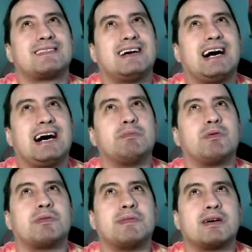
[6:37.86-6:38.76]
I'm gonna
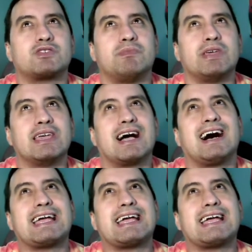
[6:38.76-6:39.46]
bump him down to B.